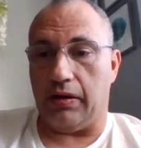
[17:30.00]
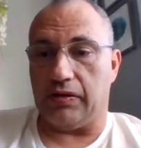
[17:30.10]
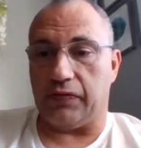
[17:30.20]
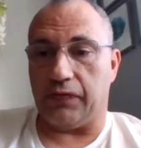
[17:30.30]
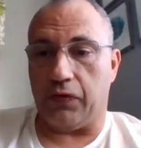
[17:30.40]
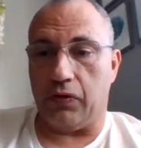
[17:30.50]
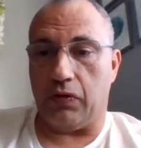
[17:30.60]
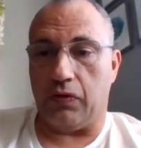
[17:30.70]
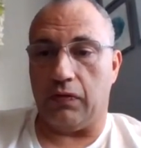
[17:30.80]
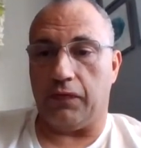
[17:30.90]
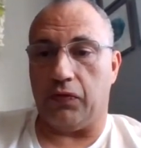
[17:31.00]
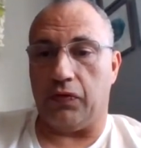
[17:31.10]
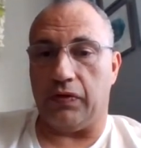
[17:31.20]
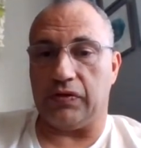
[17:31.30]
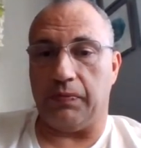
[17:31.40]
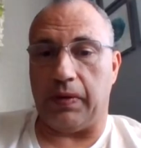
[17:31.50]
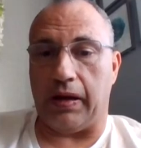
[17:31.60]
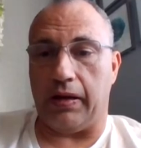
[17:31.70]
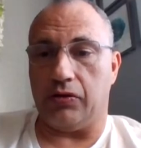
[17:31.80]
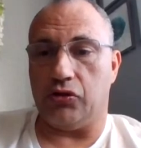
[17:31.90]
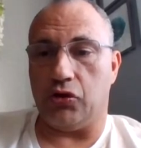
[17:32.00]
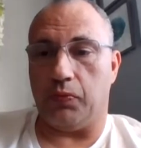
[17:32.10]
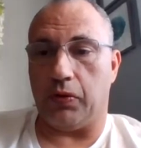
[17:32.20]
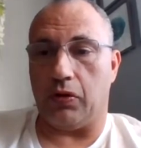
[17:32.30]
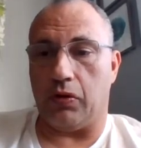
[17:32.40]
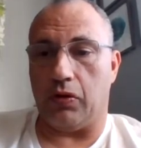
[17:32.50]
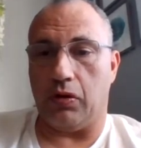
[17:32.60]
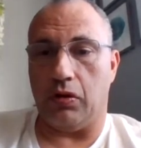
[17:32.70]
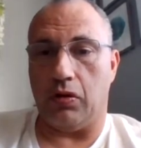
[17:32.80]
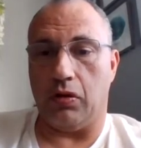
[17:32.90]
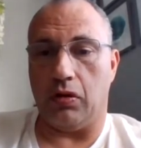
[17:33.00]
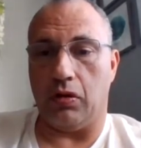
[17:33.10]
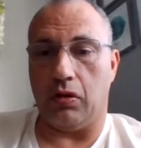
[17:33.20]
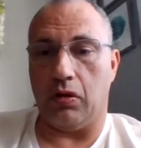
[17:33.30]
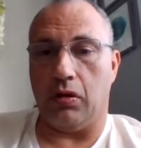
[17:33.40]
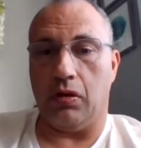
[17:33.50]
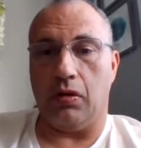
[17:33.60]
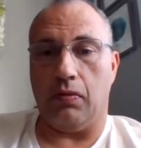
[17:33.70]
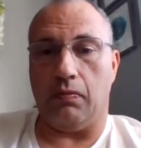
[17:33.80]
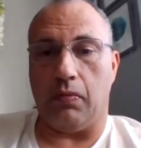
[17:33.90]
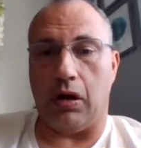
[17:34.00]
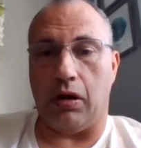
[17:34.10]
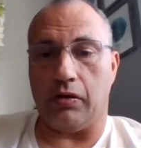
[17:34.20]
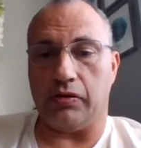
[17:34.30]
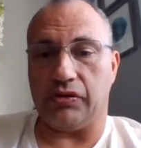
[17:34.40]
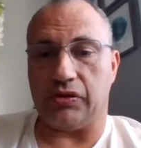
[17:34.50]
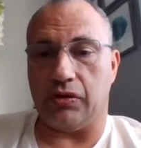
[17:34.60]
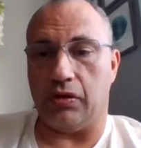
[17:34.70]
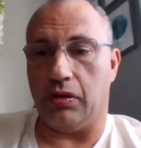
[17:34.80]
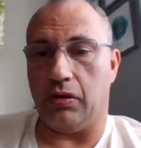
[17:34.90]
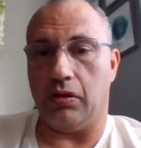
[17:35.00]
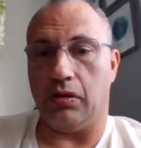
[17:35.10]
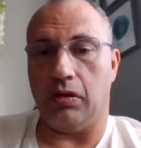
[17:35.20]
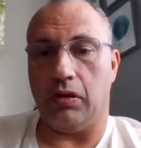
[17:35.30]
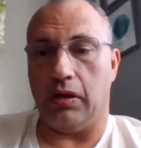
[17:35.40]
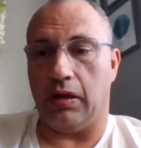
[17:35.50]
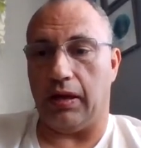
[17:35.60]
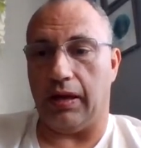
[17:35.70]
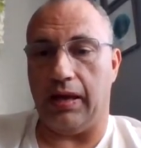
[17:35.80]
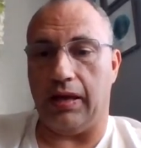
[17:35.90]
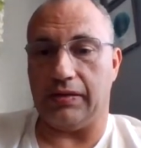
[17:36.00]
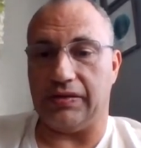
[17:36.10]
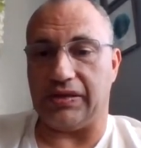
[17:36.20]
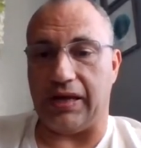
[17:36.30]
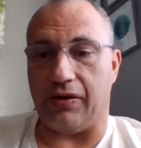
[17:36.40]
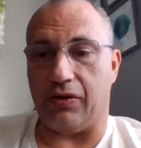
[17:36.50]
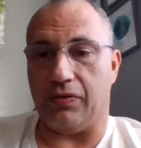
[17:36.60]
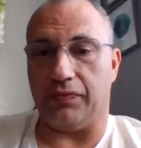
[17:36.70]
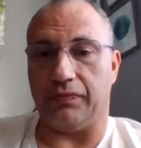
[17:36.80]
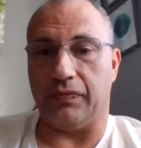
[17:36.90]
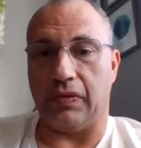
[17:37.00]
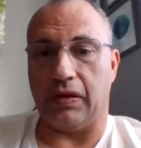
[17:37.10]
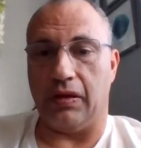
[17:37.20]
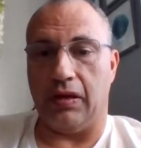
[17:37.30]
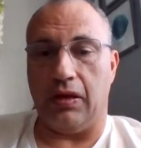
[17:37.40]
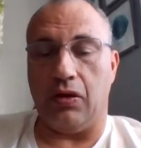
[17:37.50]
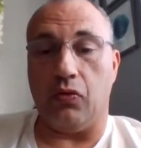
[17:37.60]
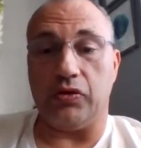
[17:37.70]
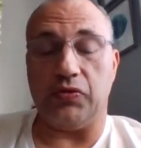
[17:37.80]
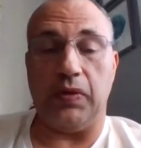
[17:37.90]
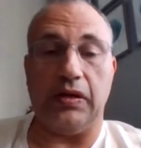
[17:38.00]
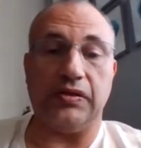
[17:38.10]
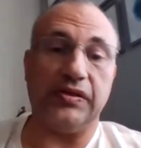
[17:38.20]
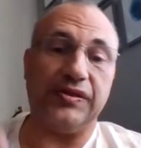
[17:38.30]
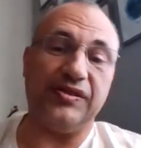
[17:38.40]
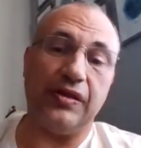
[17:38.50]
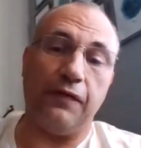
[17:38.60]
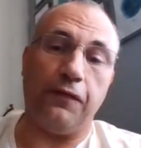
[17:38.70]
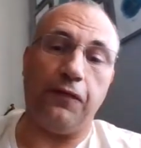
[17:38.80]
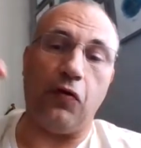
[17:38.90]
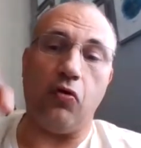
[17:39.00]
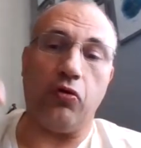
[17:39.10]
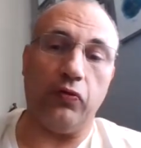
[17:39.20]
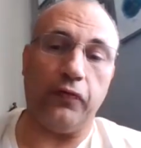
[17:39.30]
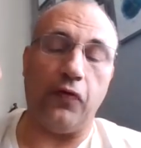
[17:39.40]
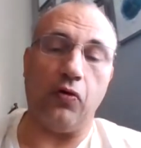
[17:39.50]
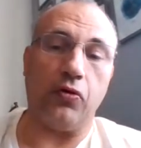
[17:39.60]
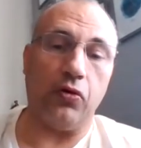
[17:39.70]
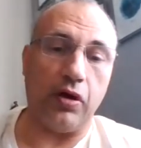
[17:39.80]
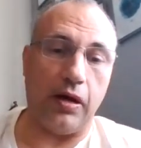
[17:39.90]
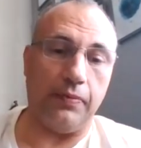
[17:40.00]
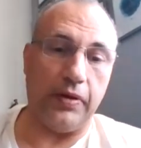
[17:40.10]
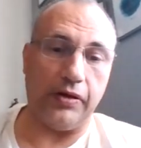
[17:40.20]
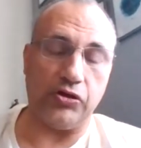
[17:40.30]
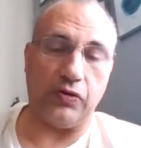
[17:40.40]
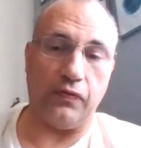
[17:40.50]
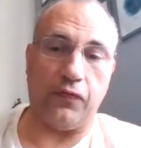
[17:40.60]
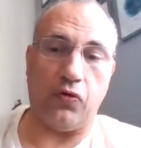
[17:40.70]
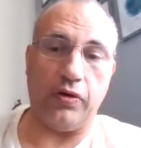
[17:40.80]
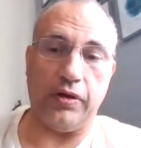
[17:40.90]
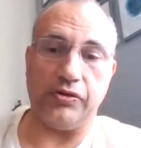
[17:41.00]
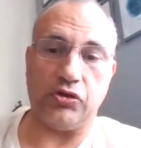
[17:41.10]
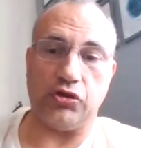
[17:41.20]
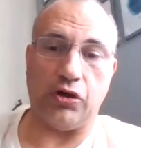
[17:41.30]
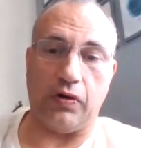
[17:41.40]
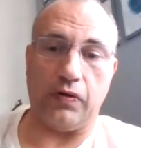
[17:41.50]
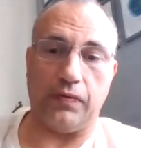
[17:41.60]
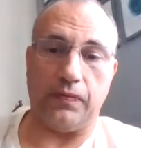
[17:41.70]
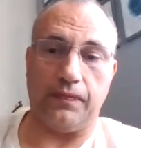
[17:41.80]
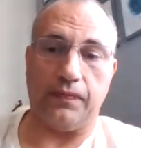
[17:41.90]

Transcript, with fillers: And it's further influenced by Jupiter, Mars, and Saturn which means this is a focal focal combination for his chart.